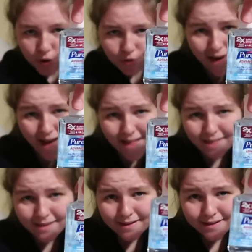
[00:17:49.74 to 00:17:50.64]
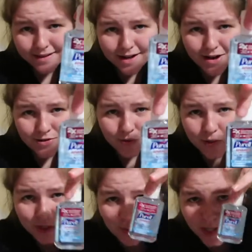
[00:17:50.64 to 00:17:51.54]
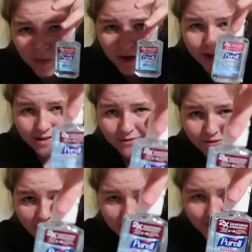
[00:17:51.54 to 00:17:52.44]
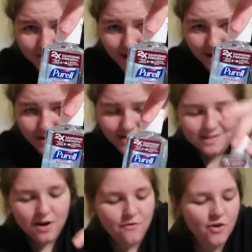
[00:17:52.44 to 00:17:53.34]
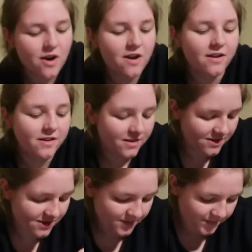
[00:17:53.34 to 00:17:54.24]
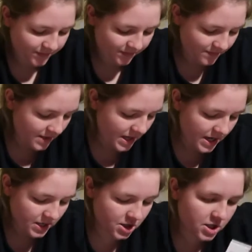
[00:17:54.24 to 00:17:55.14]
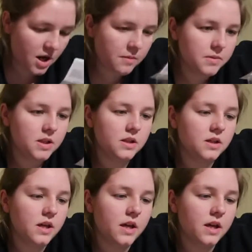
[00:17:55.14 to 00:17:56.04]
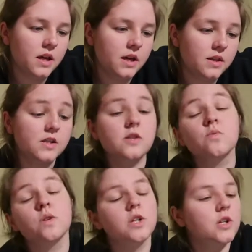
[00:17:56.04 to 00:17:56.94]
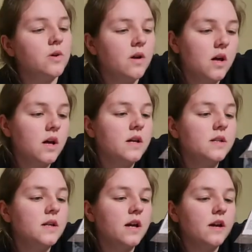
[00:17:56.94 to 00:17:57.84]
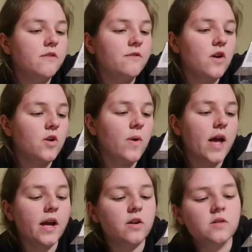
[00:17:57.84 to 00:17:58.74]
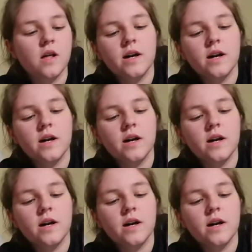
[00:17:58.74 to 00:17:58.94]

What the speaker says: Purell, you know, 2021 fave stocking stuffer. And she got me this is really cute, a photo hanger